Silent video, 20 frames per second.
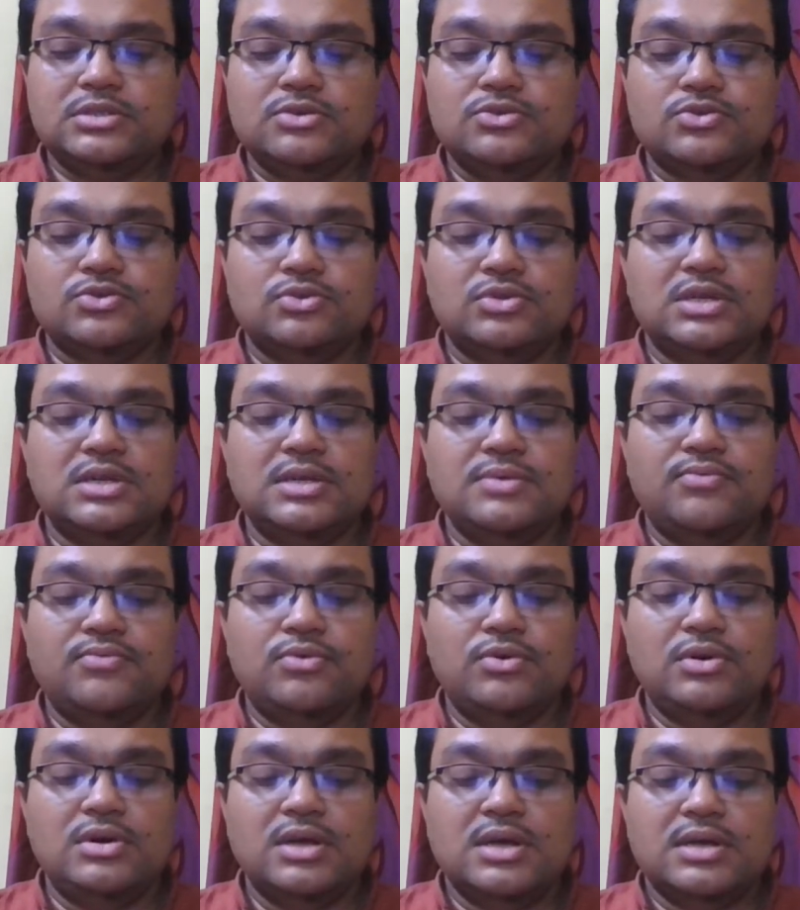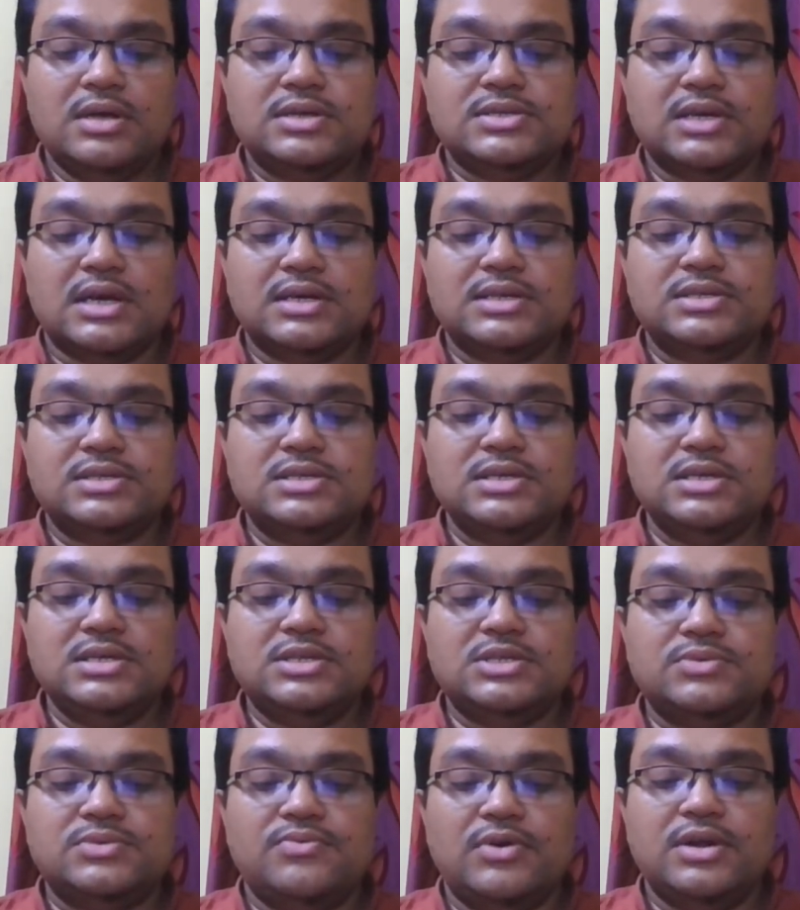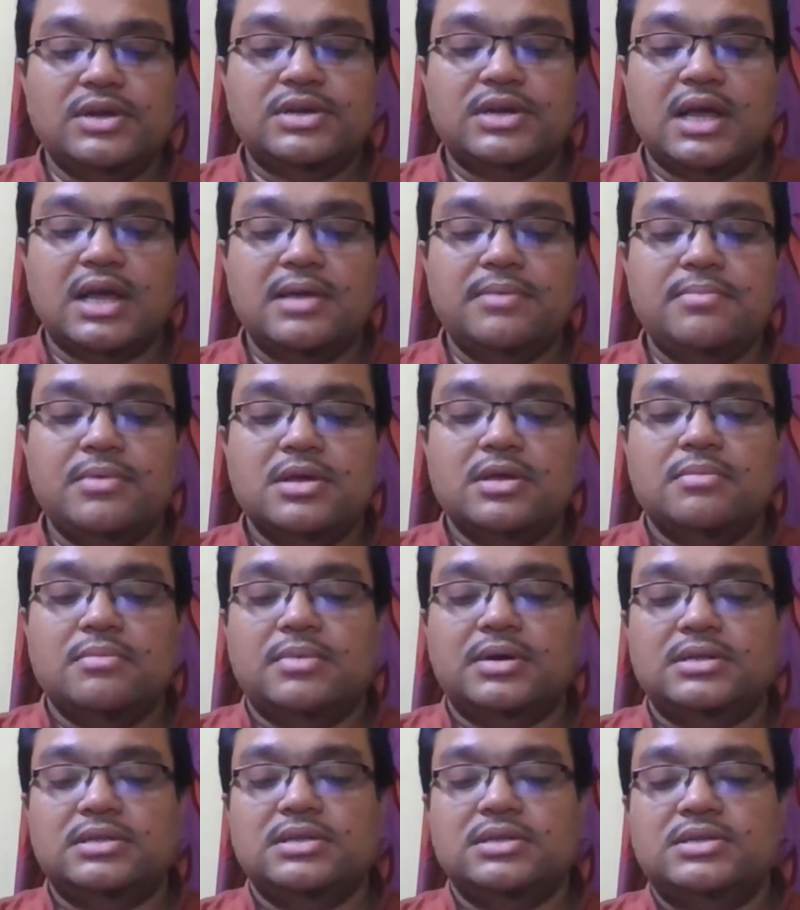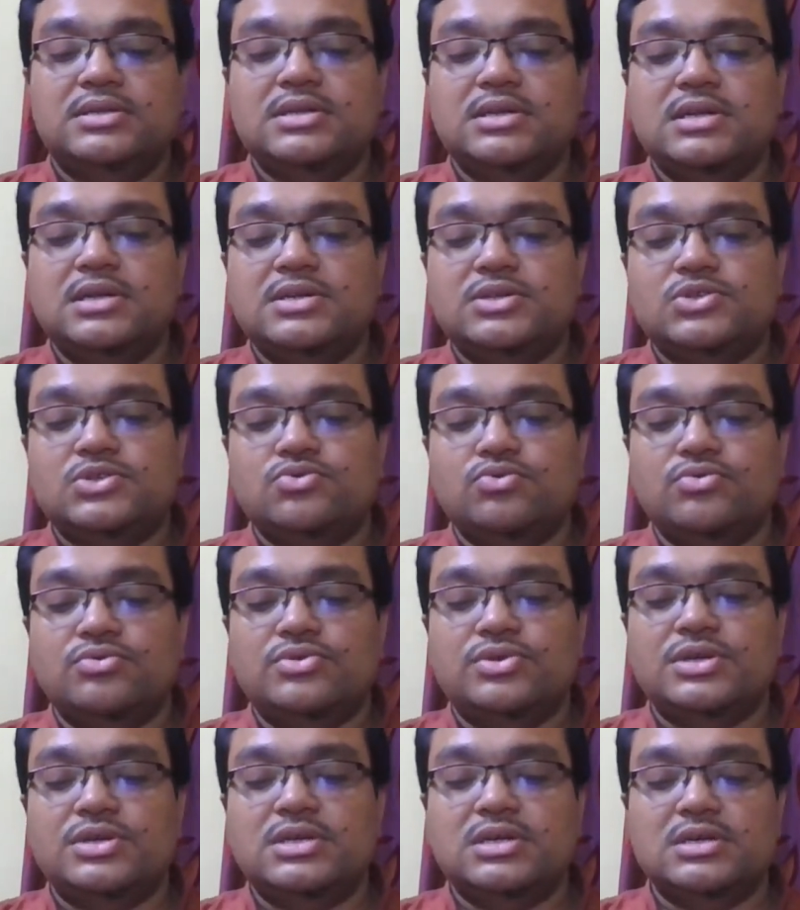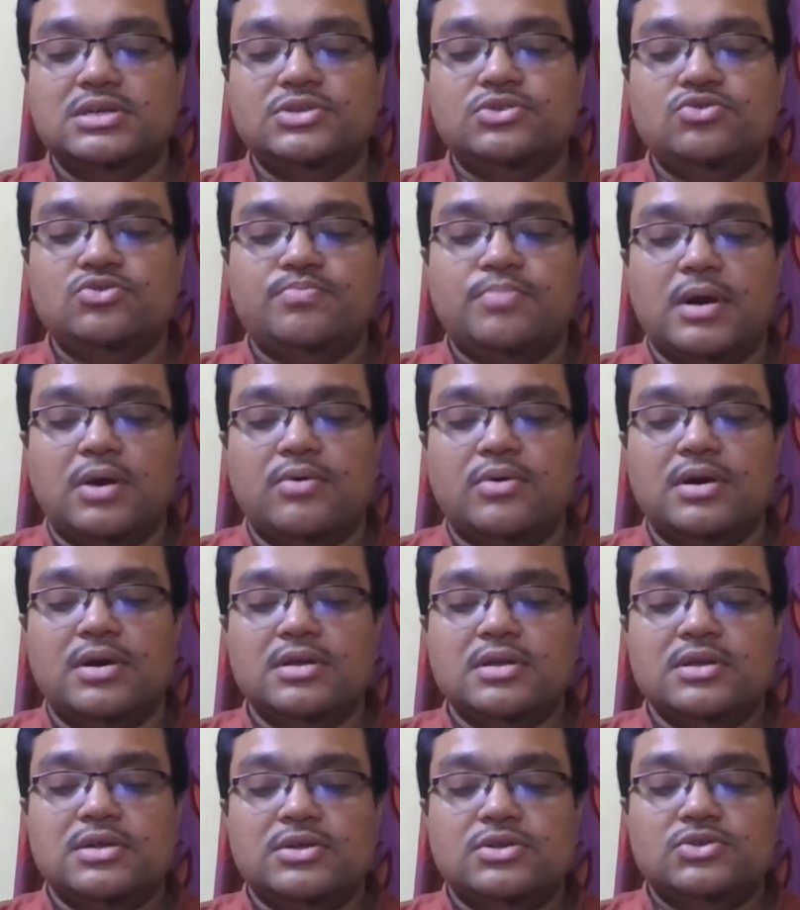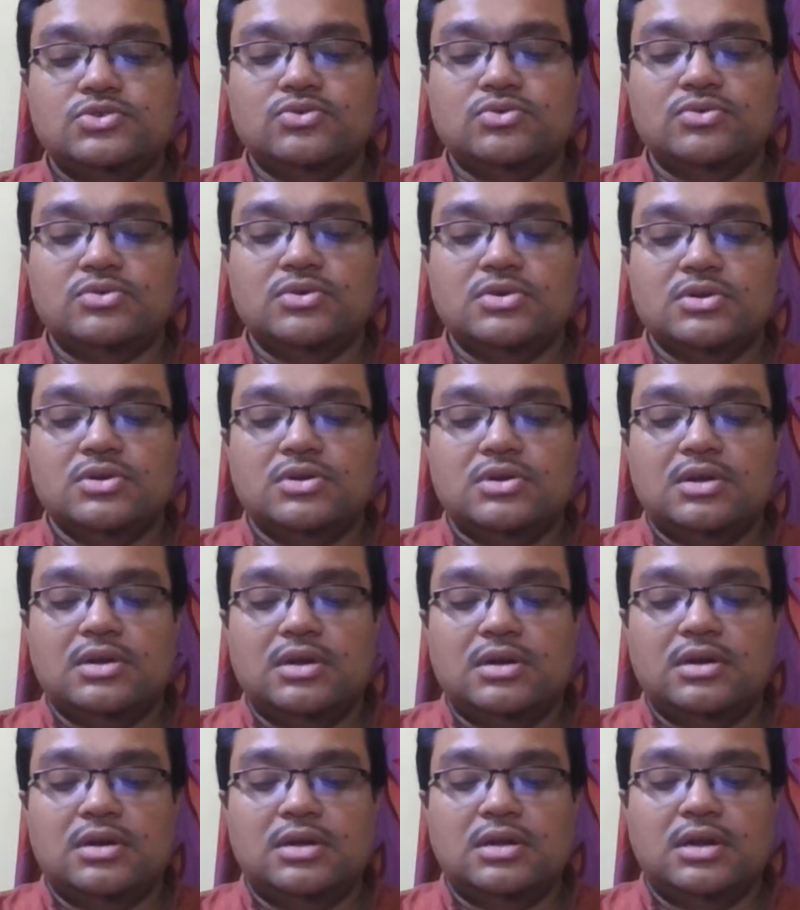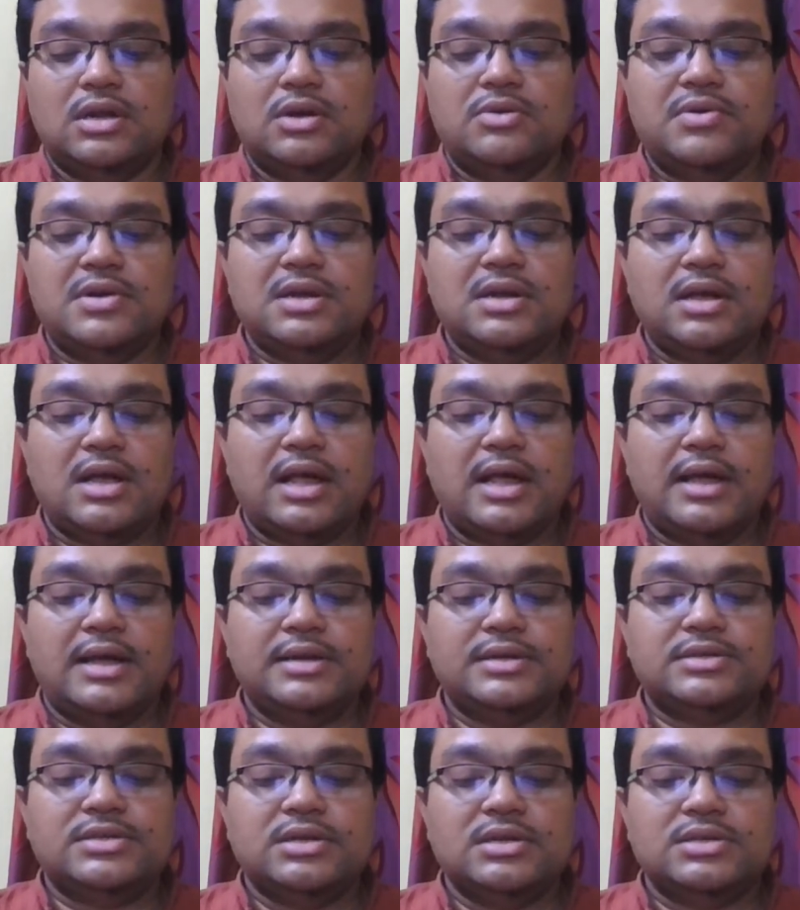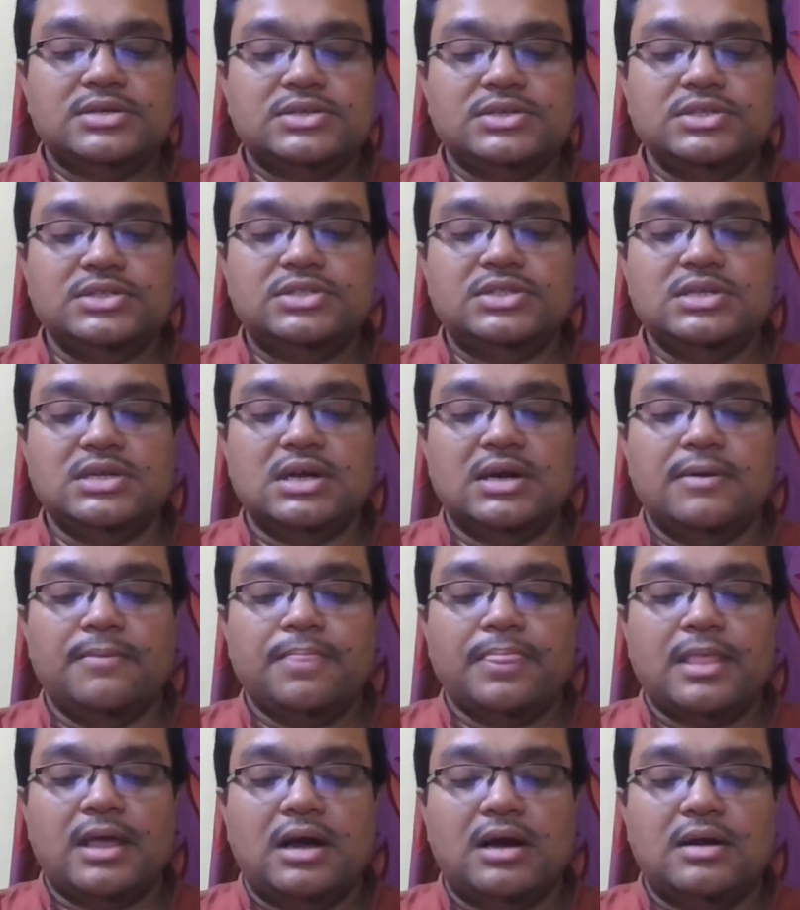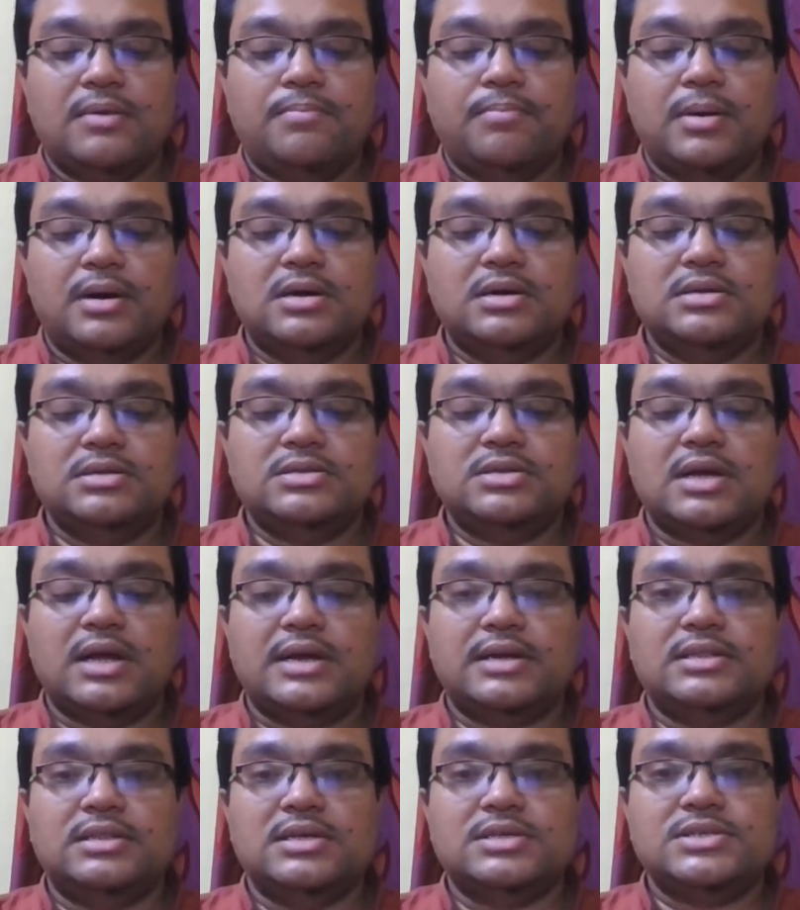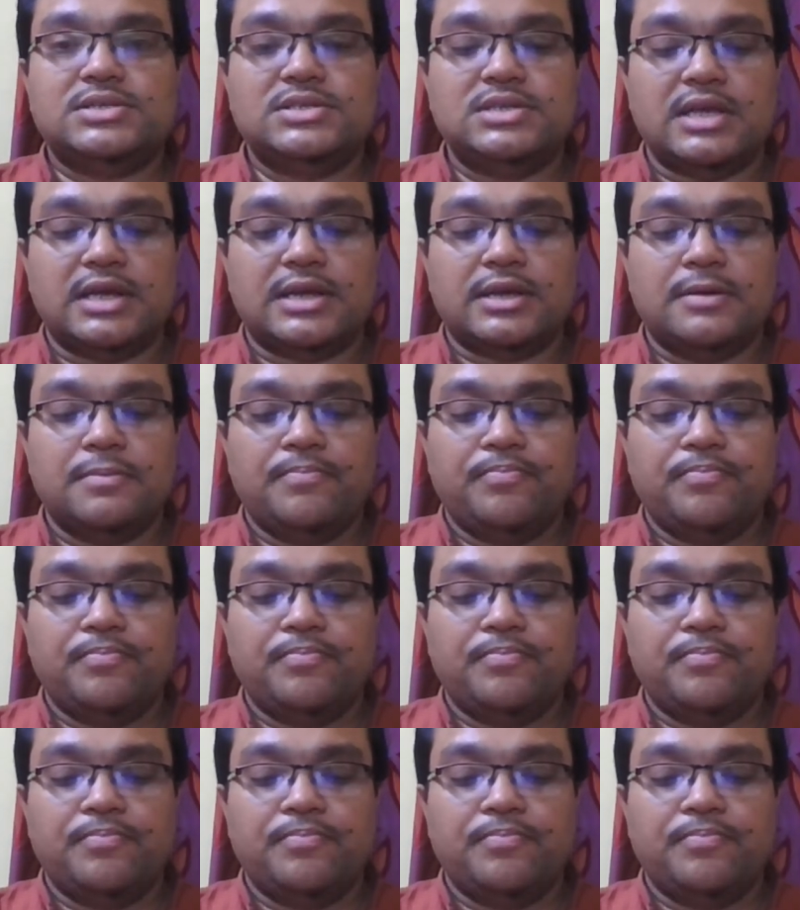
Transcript: So the revolt succeeds for a time, but the tyrants soon return to power. So Leon and Cynthia are burnt at the stake.